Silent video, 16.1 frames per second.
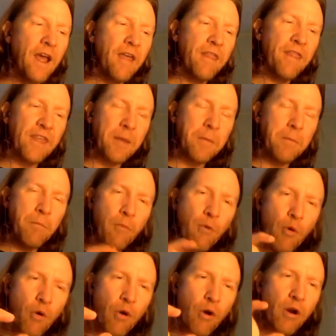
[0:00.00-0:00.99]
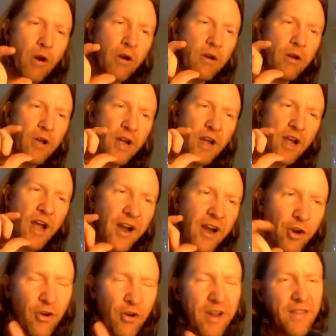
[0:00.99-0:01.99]
the more
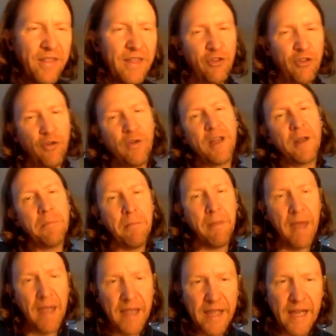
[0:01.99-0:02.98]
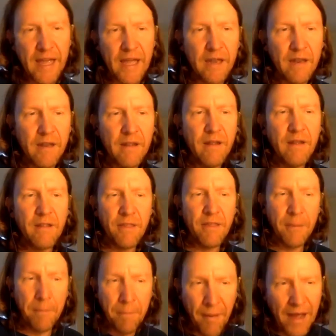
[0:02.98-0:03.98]
concrete that you can make it,
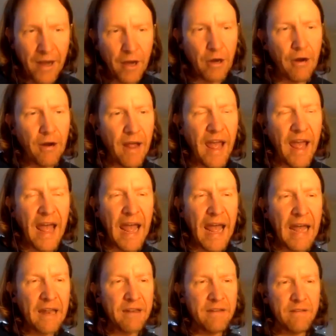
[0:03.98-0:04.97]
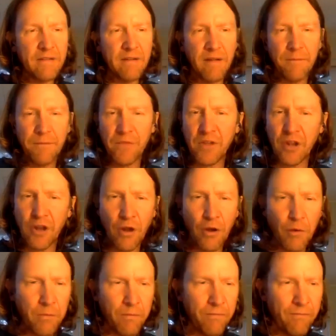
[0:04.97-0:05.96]
the better. And,
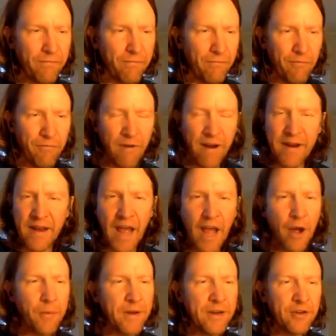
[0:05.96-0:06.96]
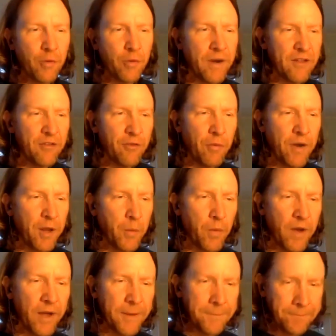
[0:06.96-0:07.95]
right now in
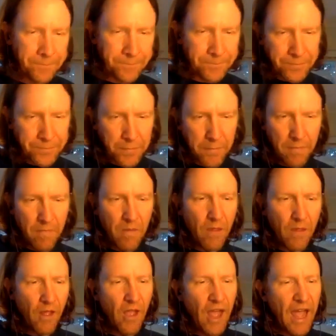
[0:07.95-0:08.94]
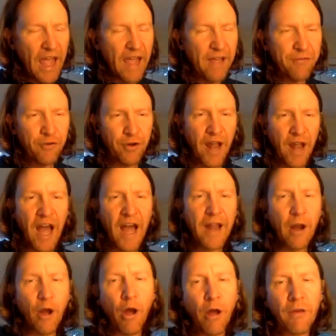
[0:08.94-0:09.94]
2021, if you're not
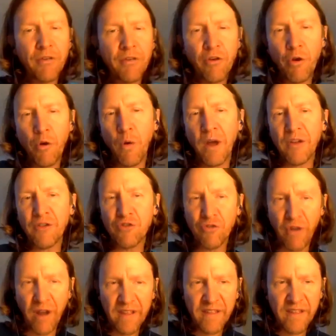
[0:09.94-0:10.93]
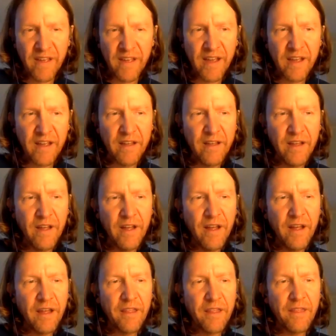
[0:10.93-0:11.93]
also addressing
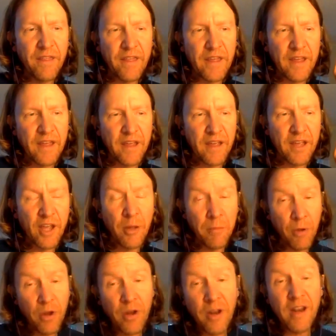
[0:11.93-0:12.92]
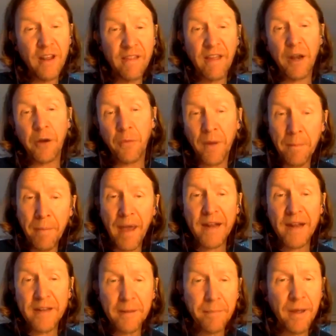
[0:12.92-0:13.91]
the communities that are
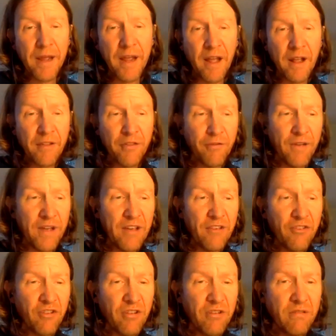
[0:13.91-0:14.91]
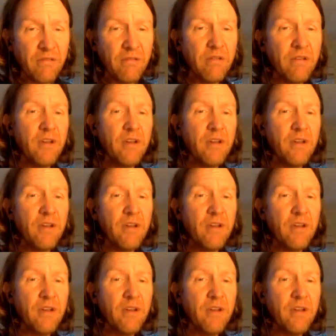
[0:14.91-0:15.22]
impacted by conservation,